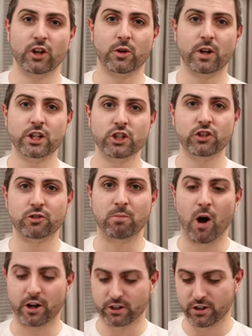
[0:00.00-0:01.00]
Look what I just
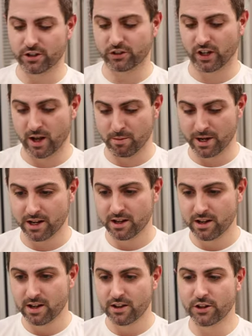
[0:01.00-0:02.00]
spotted on this helmet.
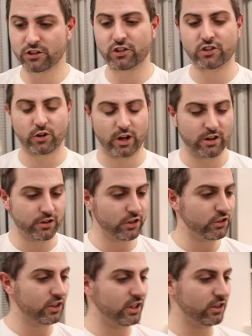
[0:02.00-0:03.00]
This is, okay,
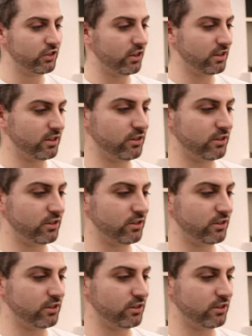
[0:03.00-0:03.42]
this is